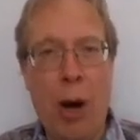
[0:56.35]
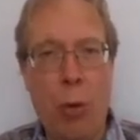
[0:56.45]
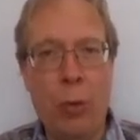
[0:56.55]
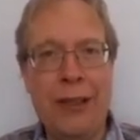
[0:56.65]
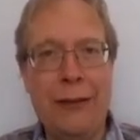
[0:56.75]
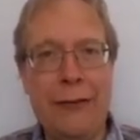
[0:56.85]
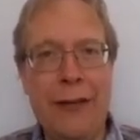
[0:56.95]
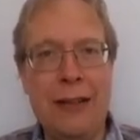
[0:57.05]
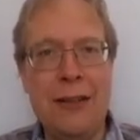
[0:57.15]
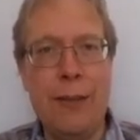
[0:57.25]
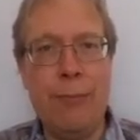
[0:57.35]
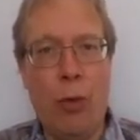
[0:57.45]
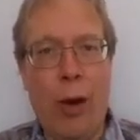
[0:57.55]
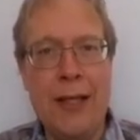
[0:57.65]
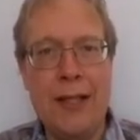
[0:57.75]
How will that affect the
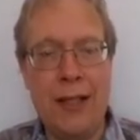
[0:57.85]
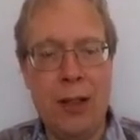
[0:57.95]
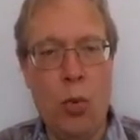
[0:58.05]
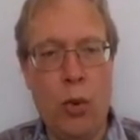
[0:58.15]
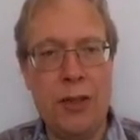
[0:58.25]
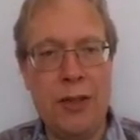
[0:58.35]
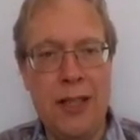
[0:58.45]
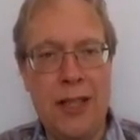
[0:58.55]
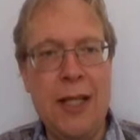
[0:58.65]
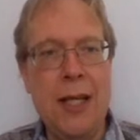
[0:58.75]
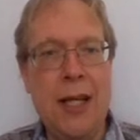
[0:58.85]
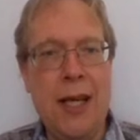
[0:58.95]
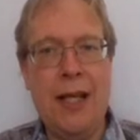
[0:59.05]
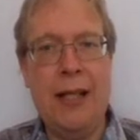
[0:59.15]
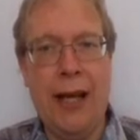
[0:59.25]
price and the quantity
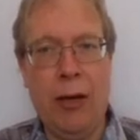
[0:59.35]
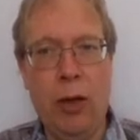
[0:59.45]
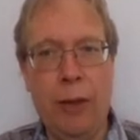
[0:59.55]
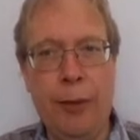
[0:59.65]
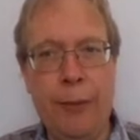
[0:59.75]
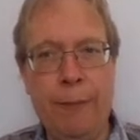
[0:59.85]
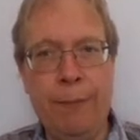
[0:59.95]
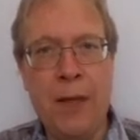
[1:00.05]
in equilibrium?